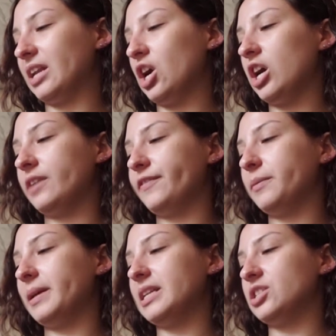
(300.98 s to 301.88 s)
it hard for
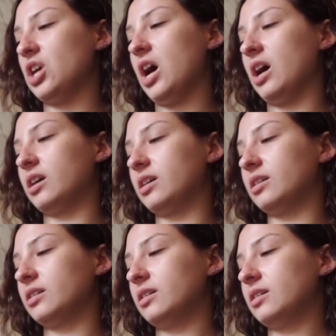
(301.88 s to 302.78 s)
me to talk.
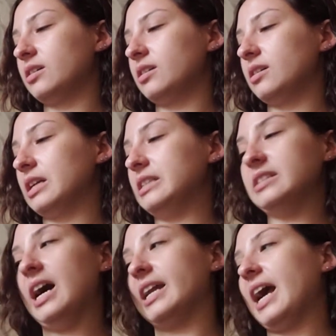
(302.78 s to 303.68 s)

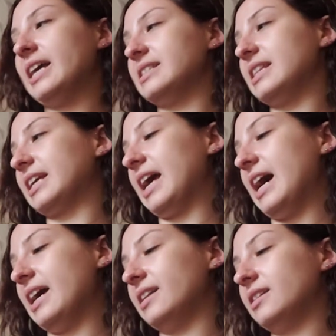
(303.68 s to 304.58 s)
Not I, said the
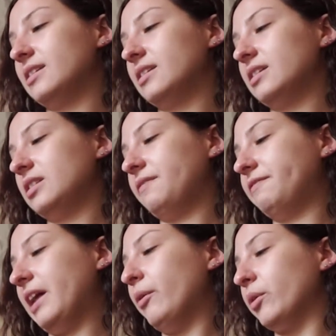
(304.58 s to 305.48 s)
cat. The
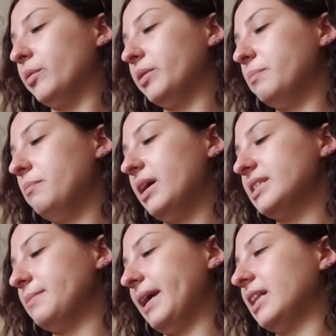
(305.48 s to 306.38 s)
flour would
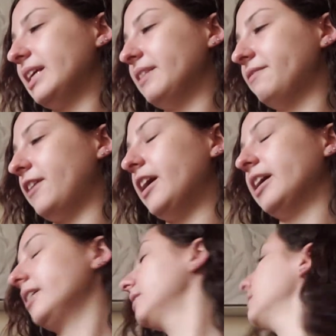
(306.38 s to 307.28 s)
muss my clean
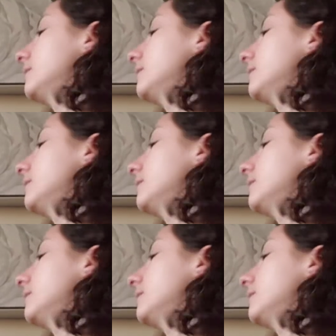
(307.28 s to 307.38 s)
fur.